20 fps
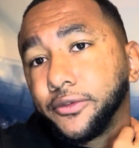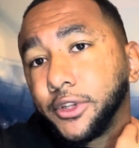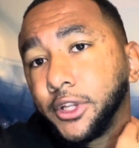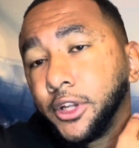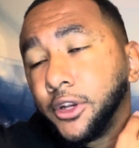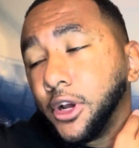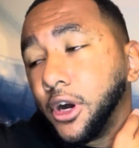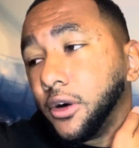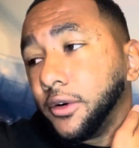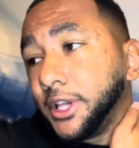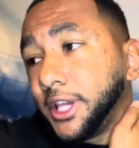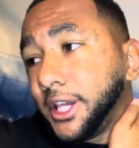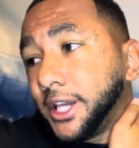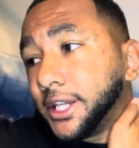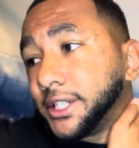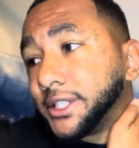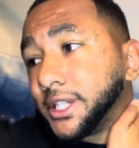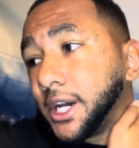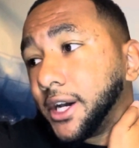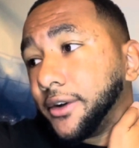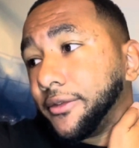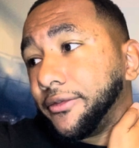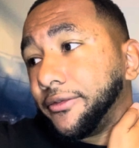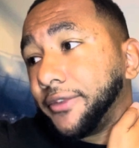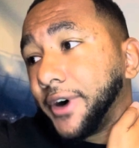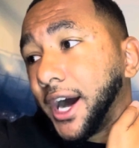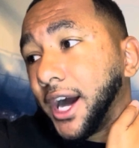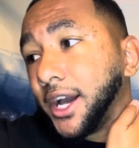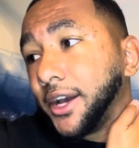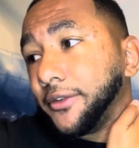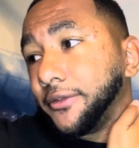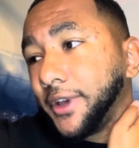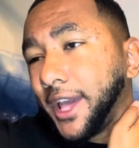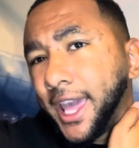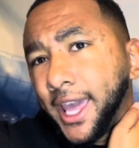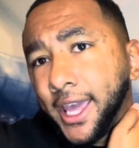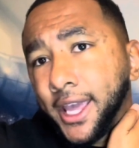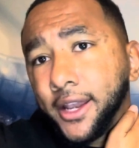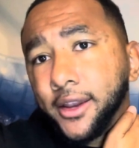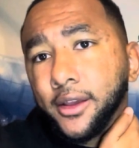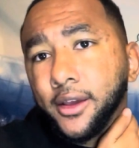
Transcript: He is a 5'8".